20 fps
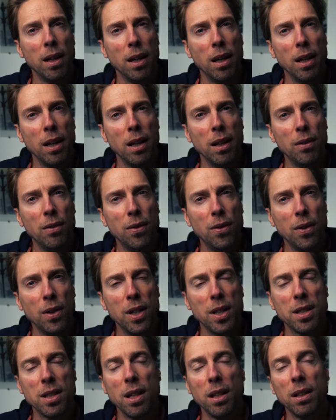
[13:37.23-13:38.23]
if
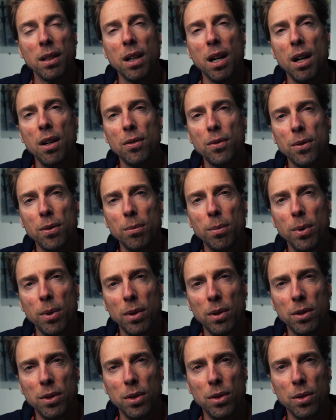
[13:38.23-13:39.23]
it's
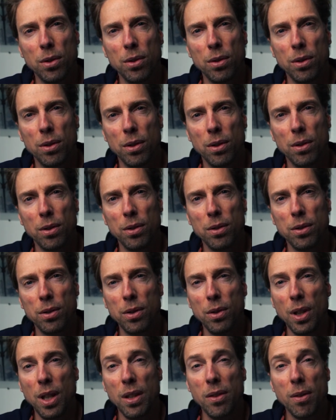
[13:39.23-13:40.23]
uncomfortable to
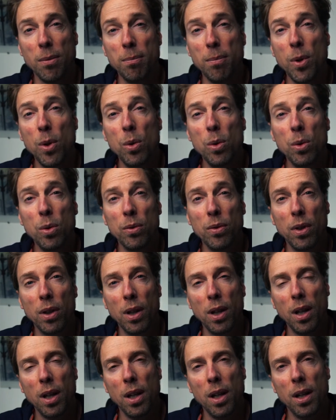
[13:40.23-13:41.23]
even move,
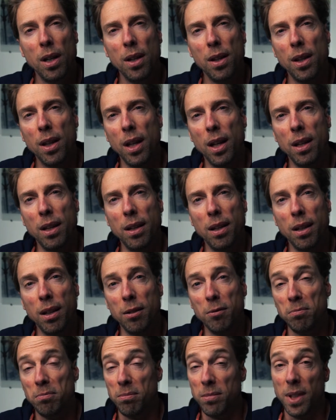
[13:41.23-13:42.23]

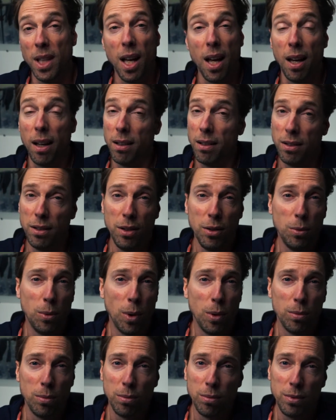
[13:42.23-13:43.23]
then yeah, you
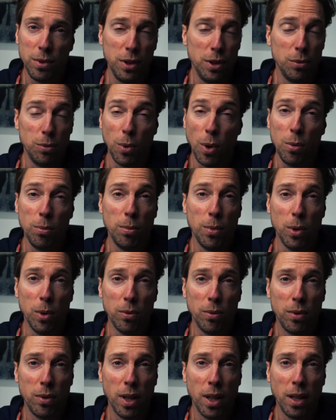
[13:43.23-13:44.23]
won't
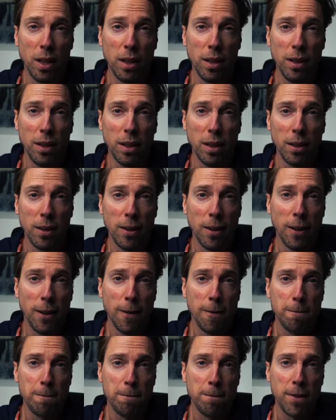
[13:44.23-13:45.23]
move. And
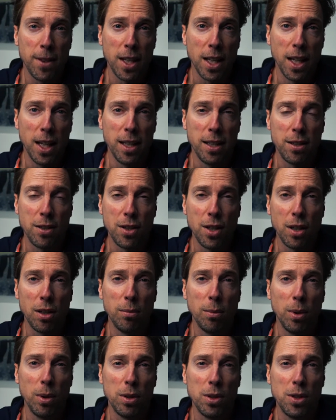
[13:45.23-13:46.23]
it's
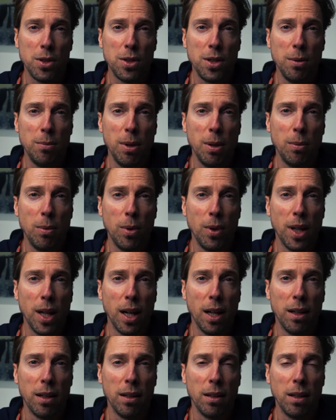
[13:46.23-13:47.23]
terrible to see people
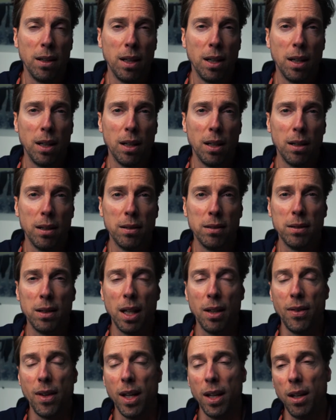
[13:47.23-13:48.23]
that
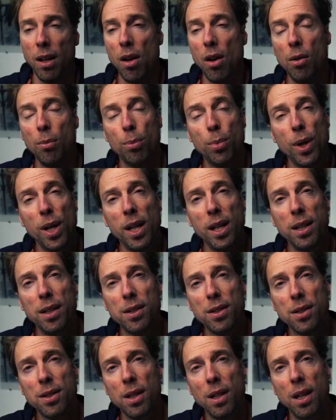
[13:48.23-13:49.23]
have had long
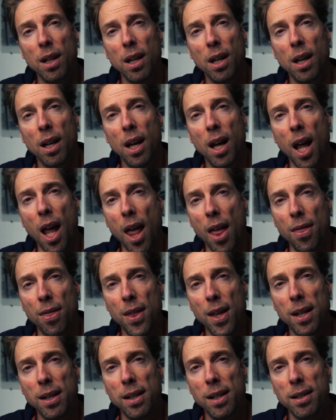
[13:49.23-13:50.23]
breaks, and
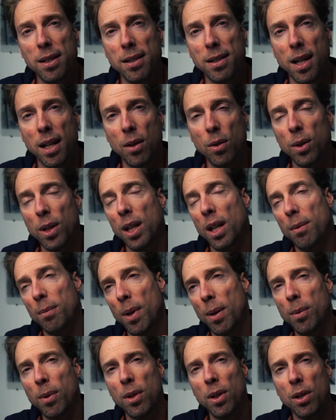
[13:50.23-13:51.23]
then they decide, okay, I'm
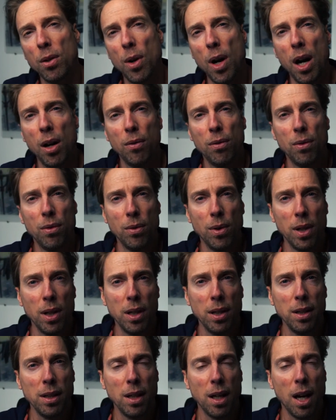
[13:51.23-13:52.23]
going to go out for a
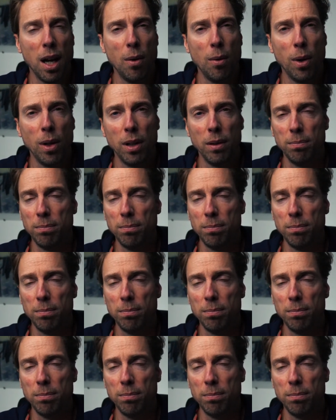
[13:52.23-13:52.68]
run. I want